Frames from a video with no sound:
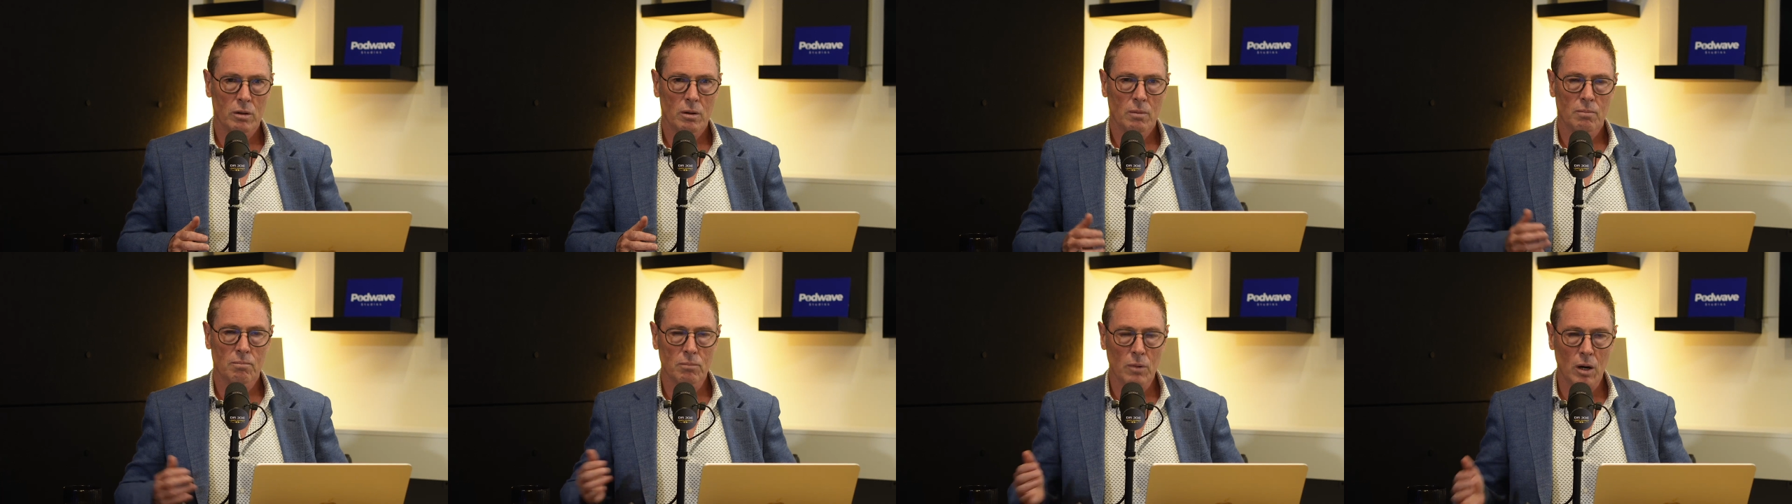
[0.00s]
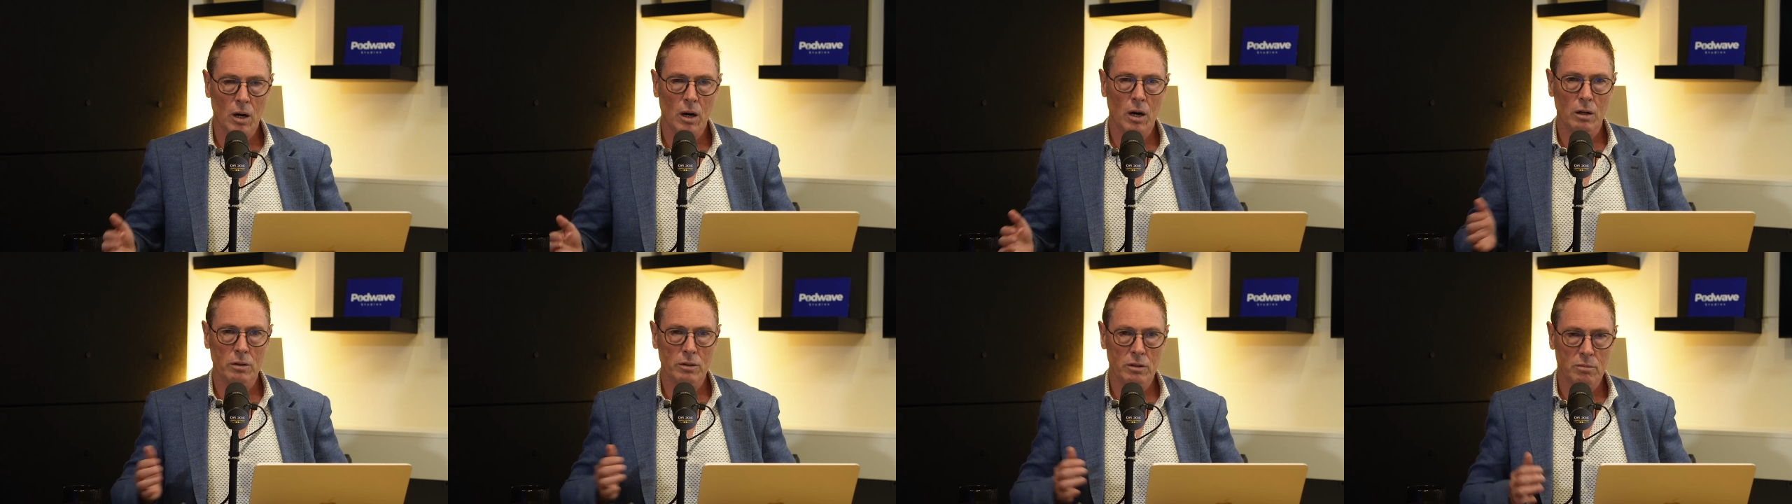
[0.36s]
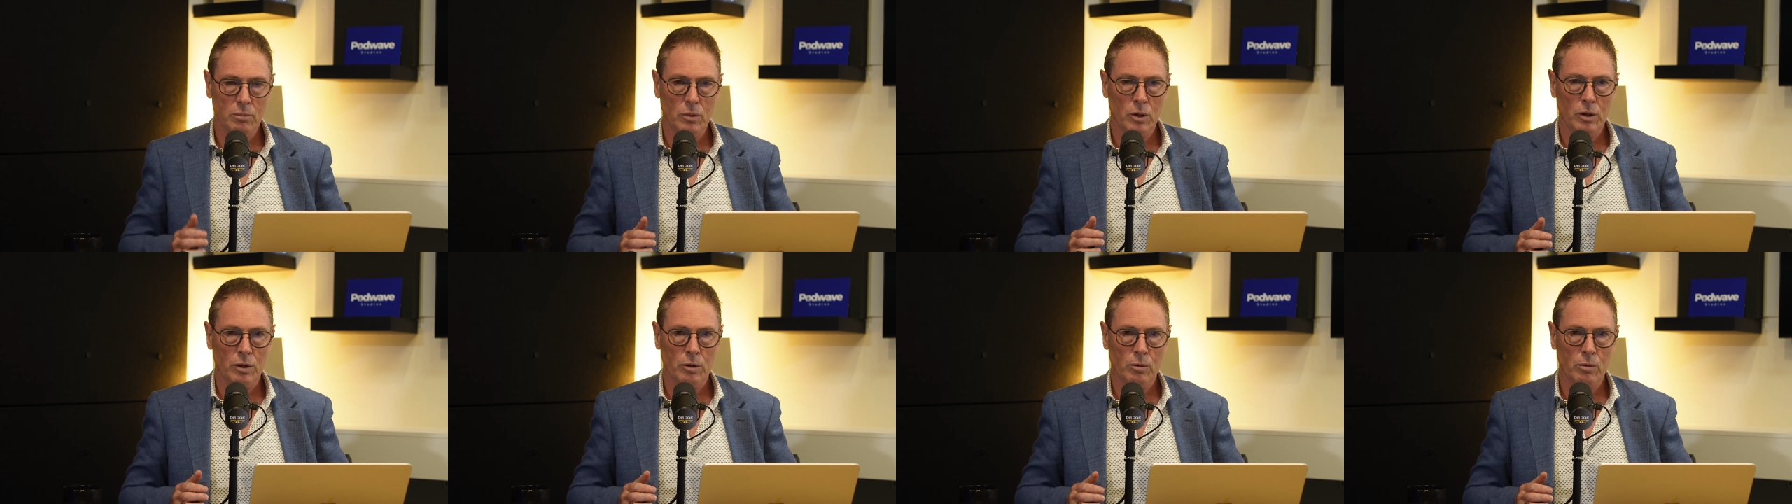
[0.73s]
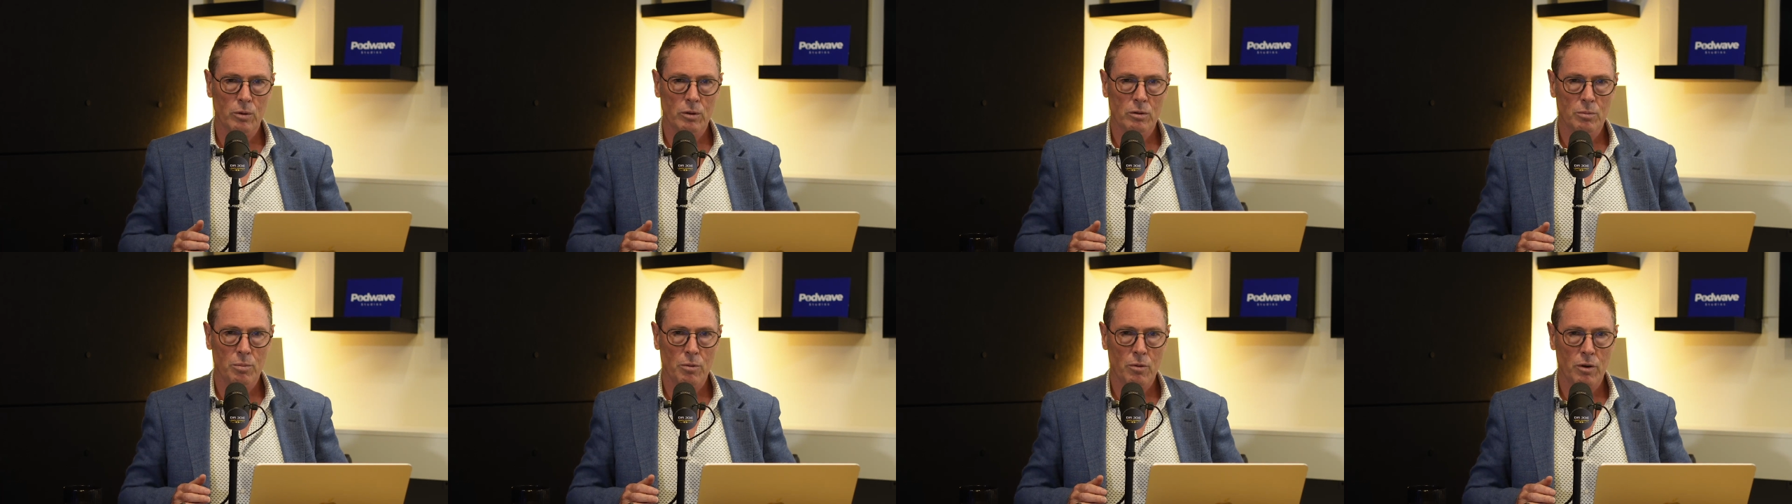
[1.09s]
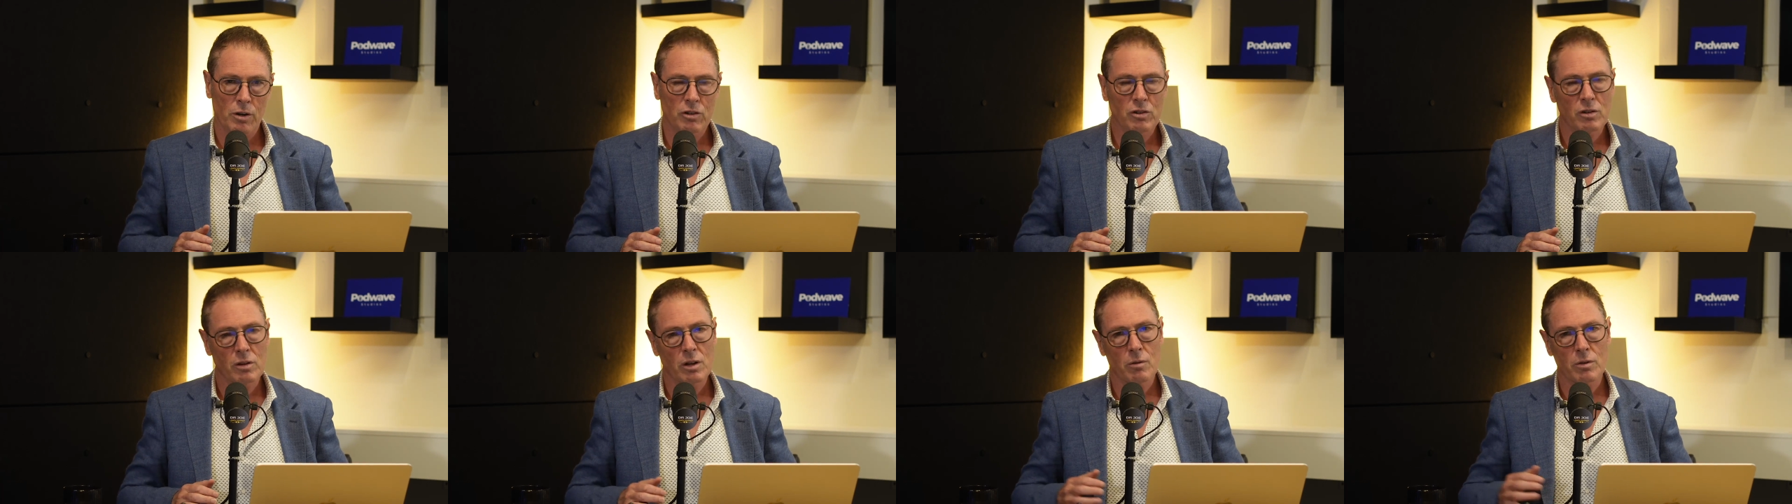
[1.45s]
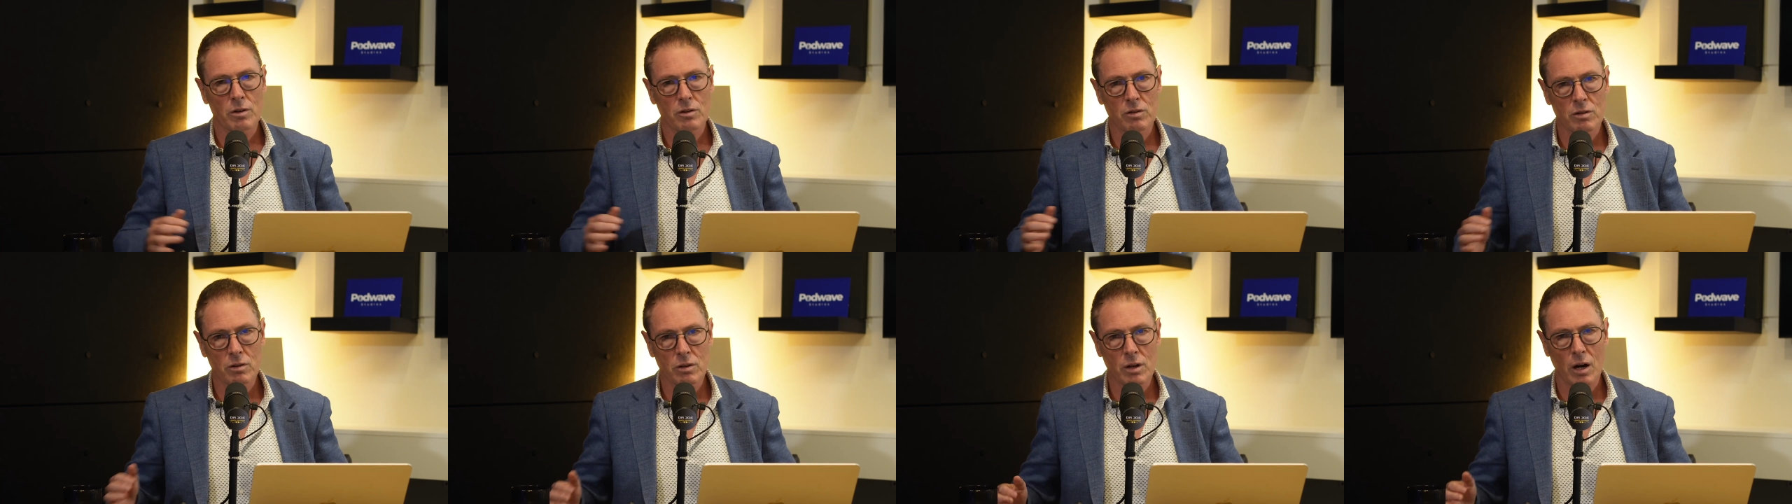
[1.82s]
there
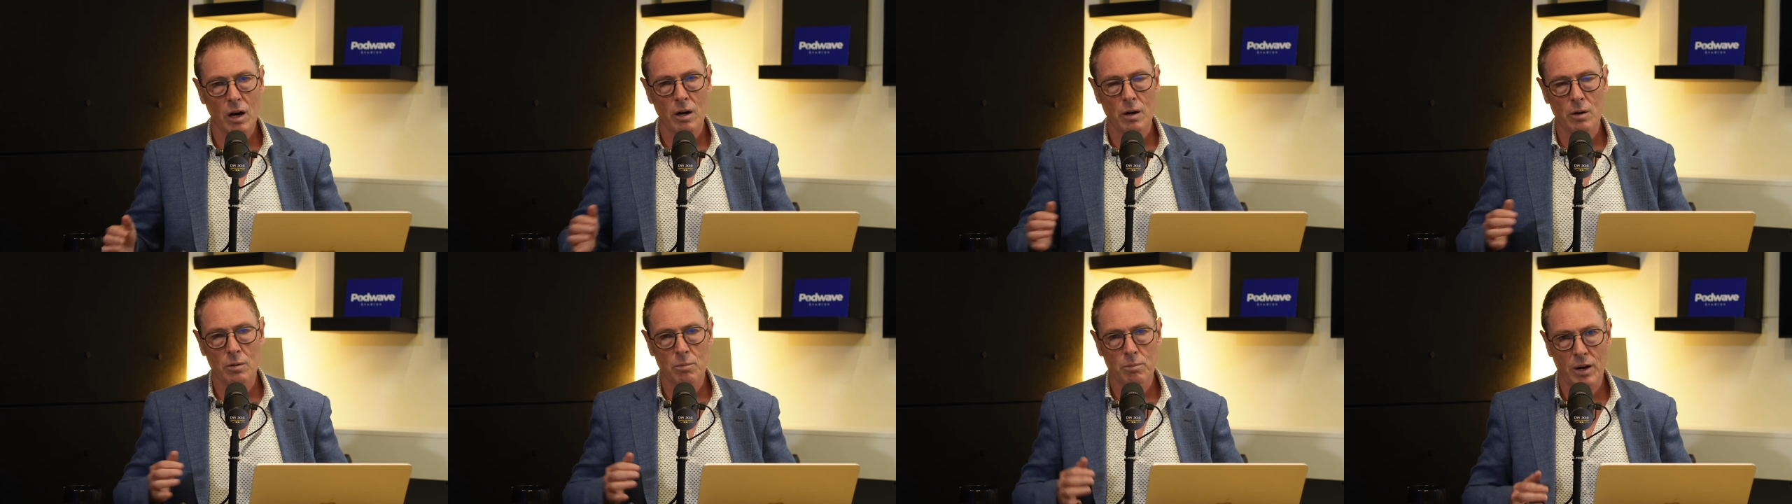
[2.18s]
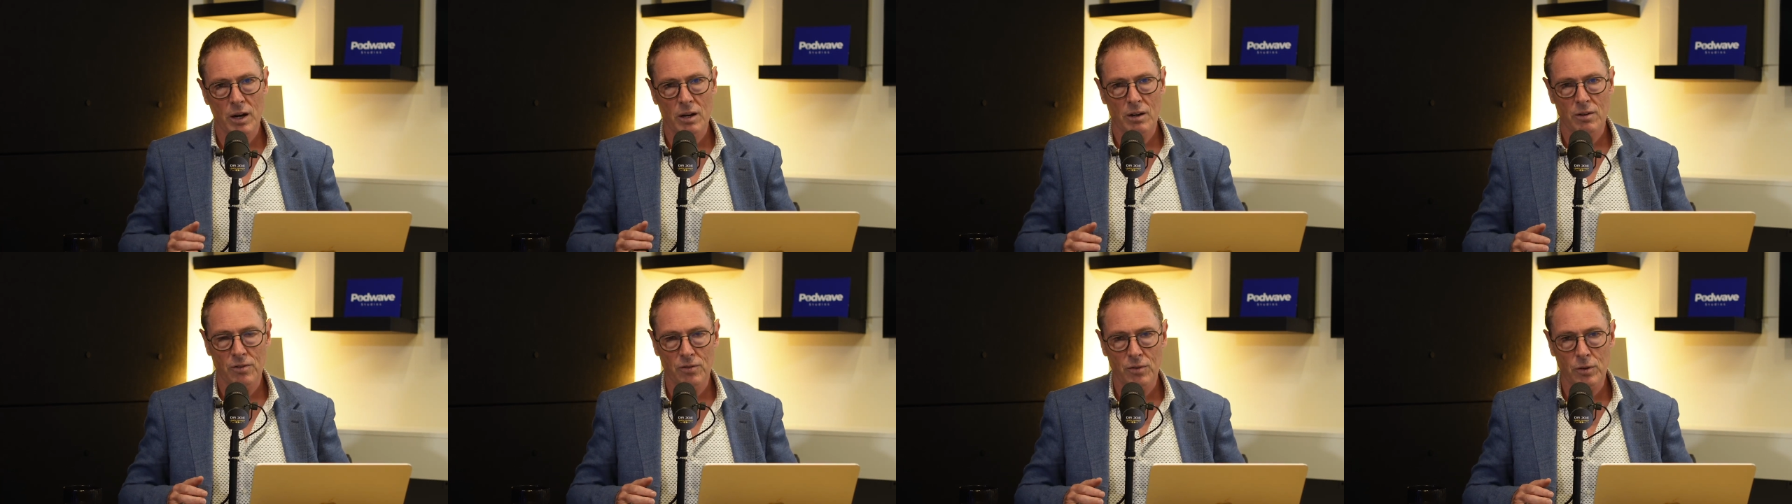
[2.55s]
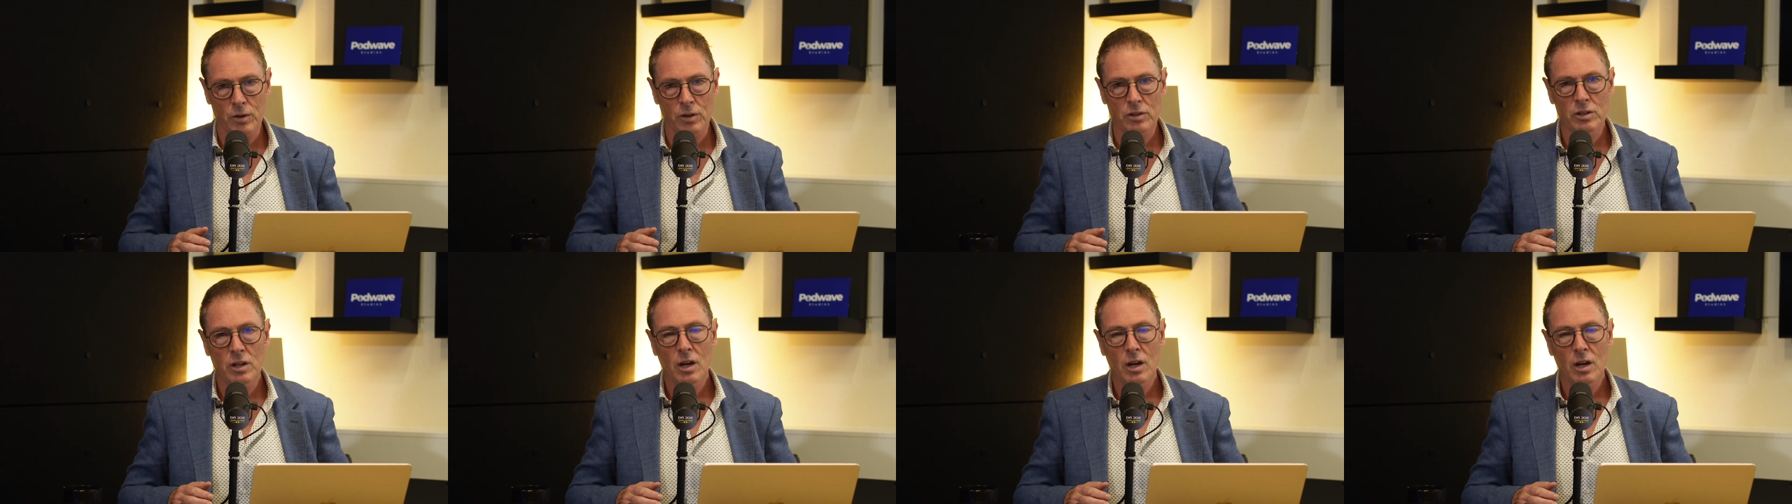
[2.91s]
is no benefit